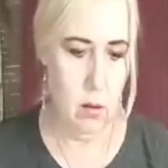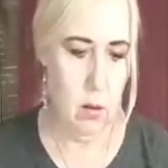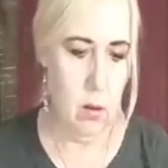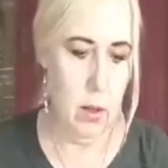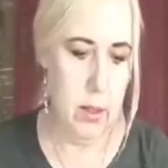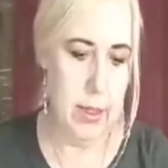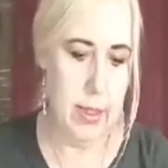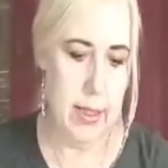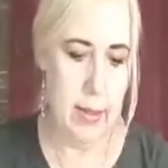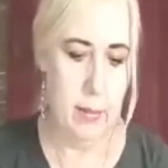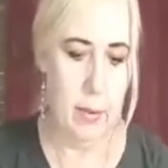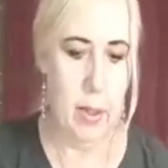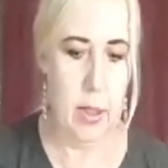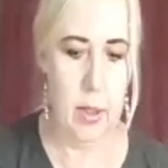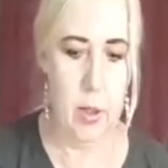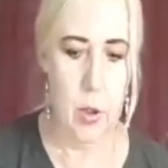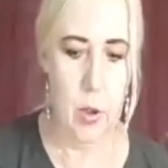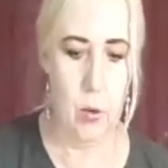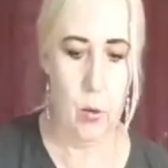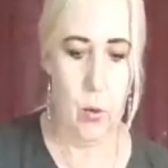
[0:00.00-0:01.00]
except
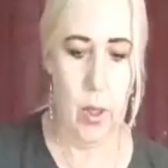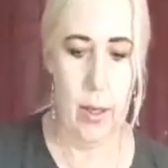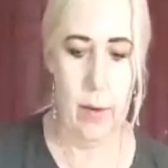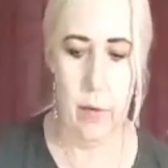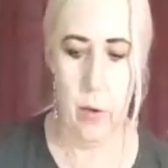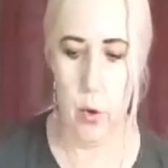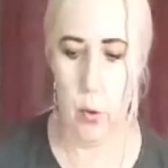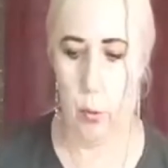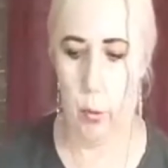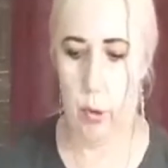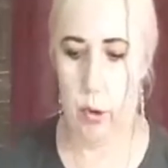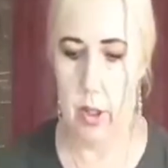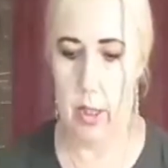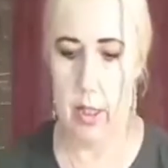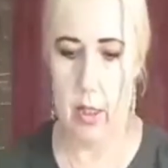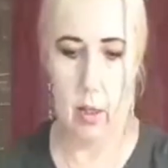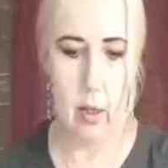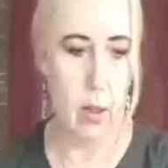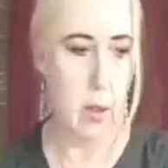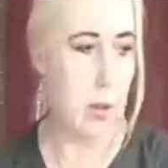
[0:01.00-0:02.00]
that you will have to
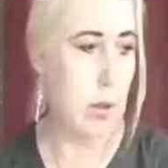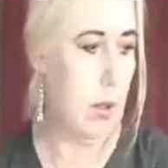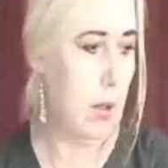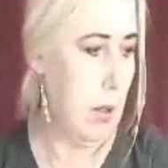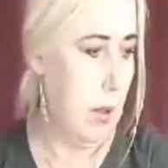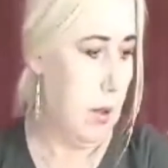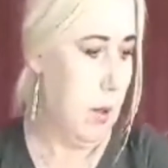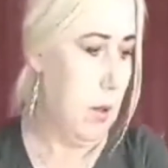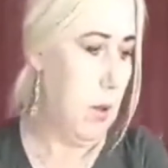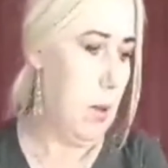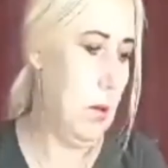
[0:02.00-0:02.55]
pre-soak the